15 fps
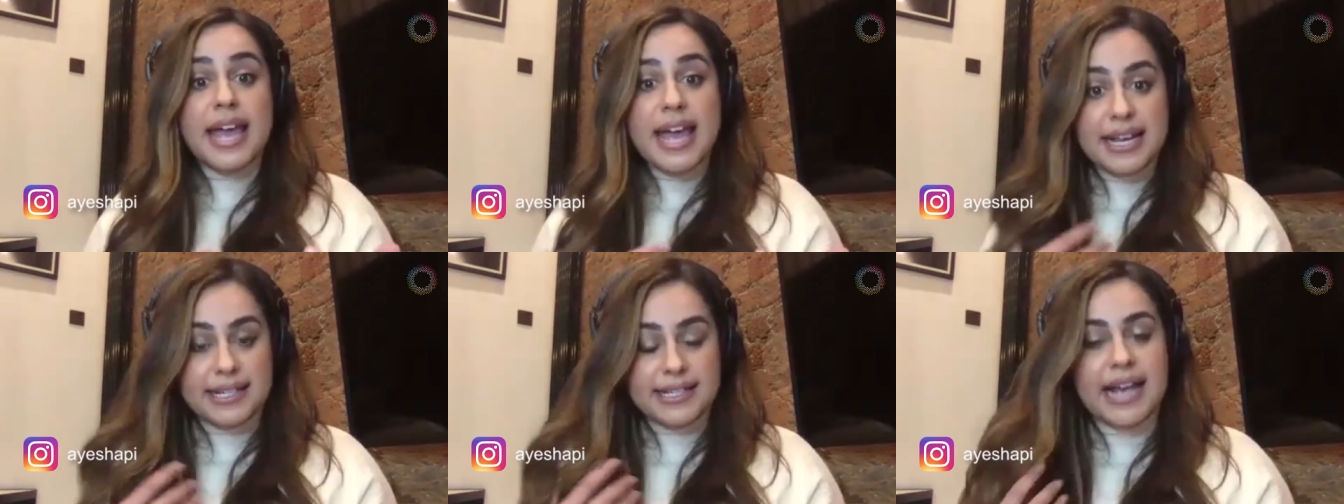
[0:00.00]

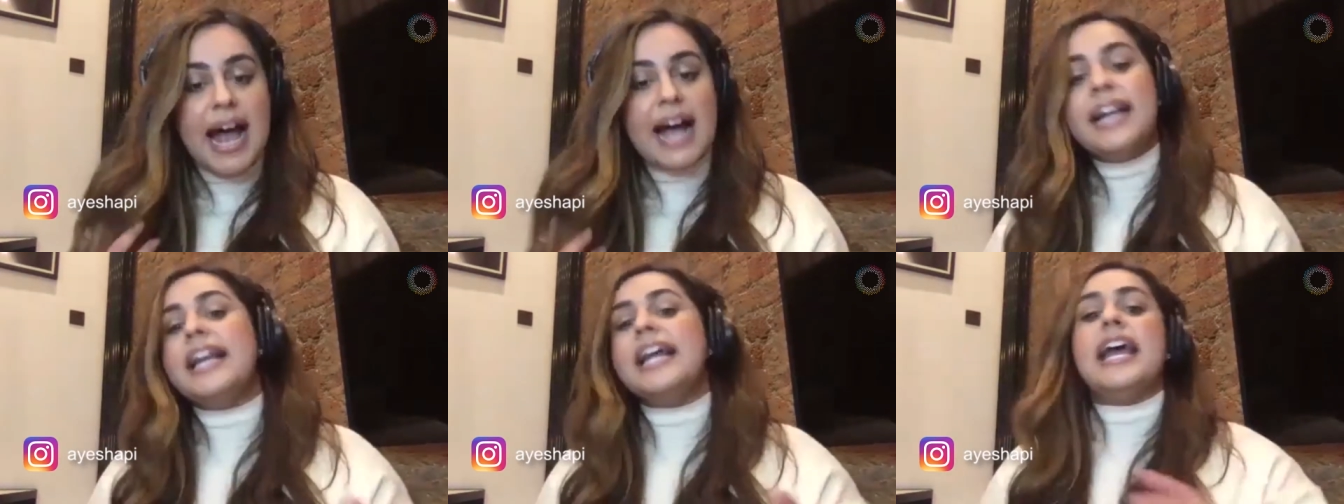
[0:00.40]

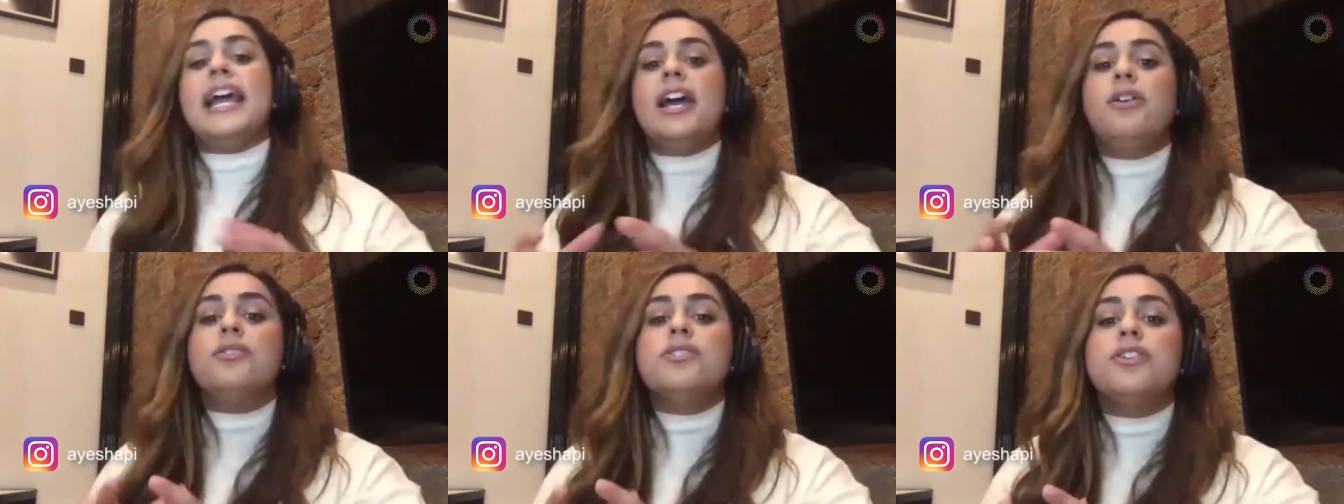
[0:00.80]
exactly. And I
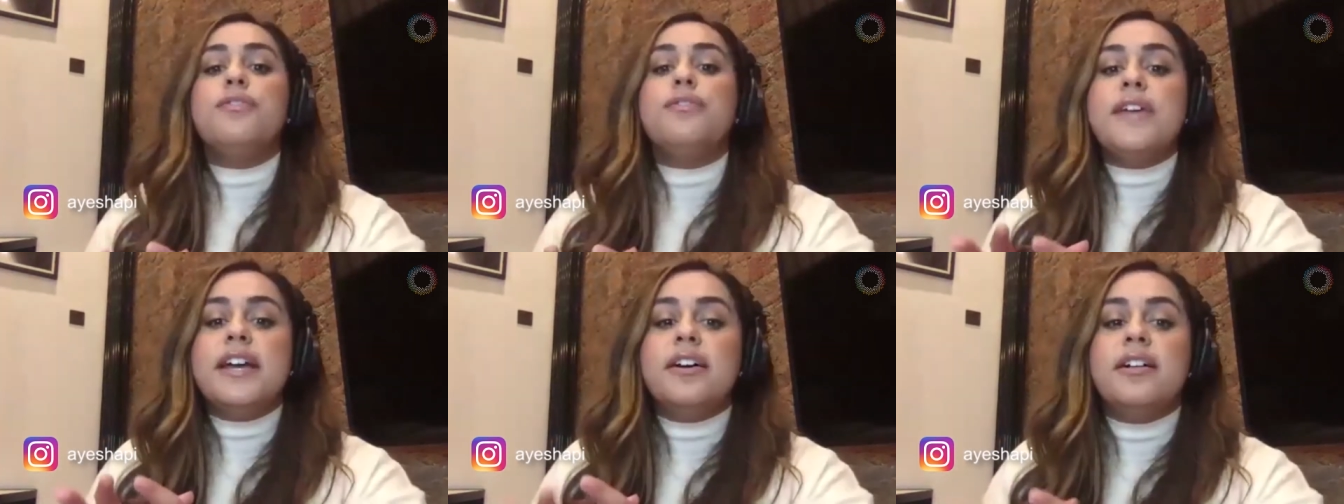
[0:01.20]
also
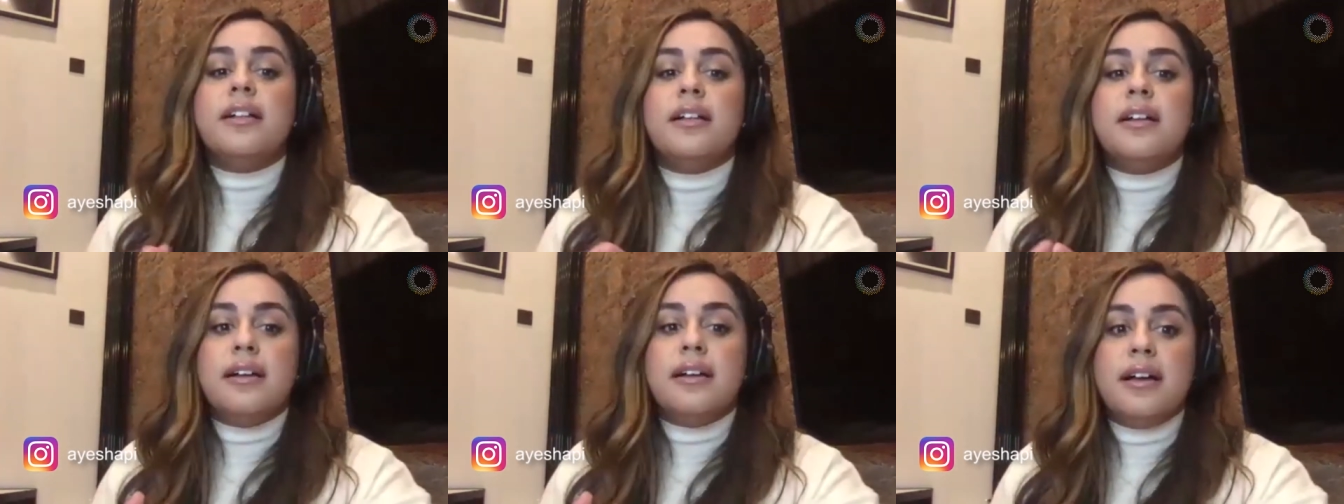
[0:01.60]
feel
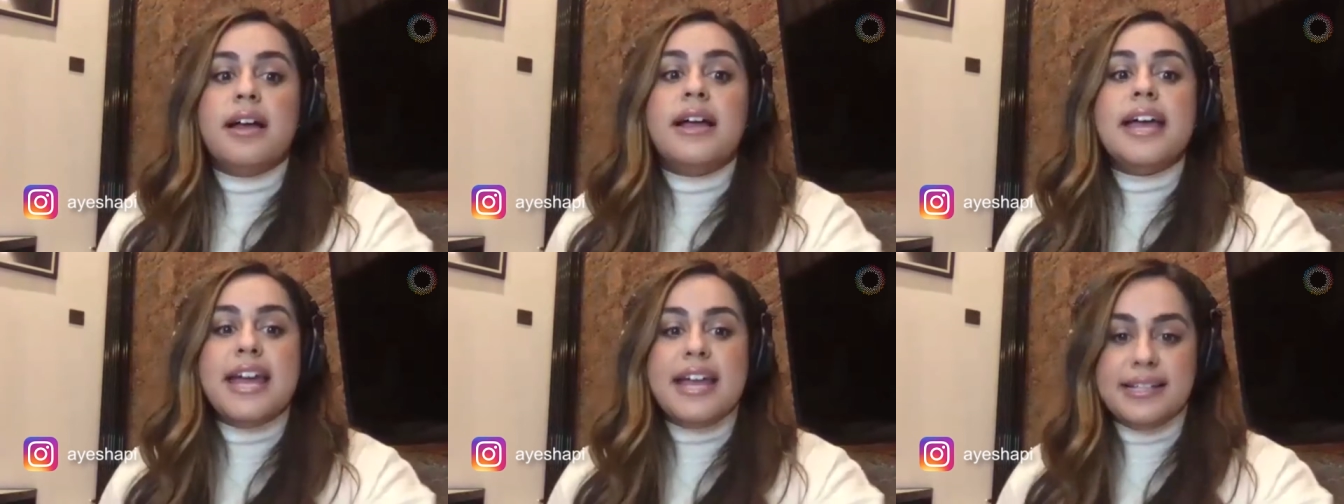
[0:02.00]

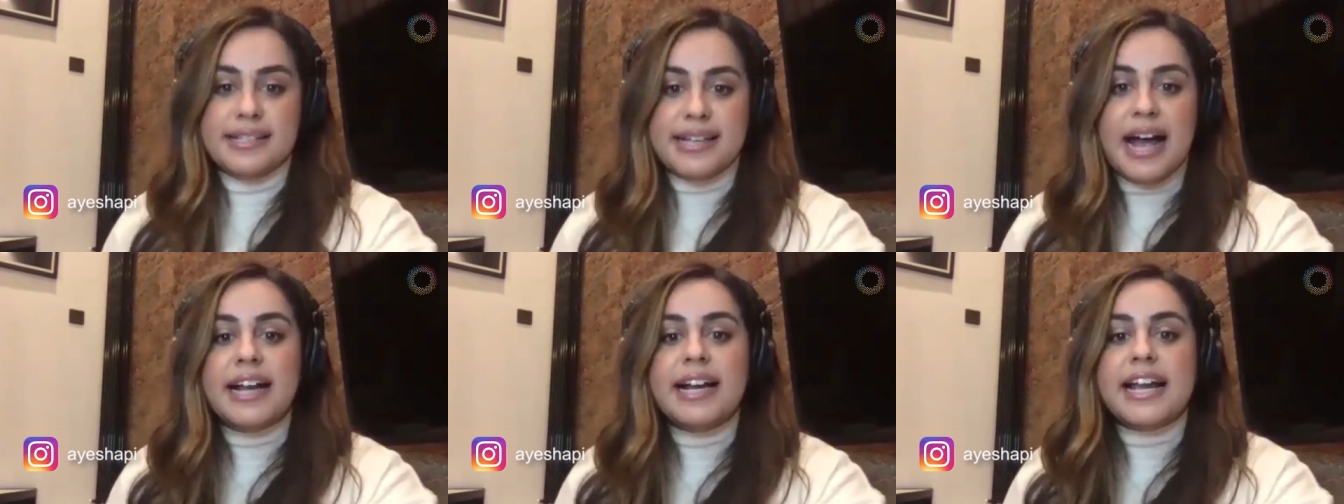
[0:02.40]

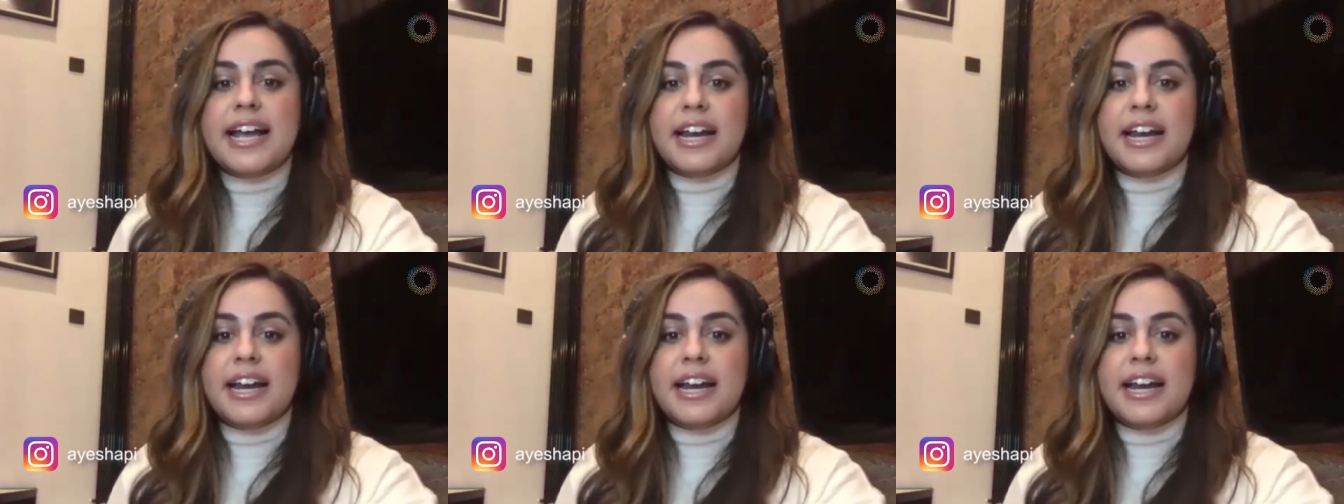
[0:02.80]
exactly.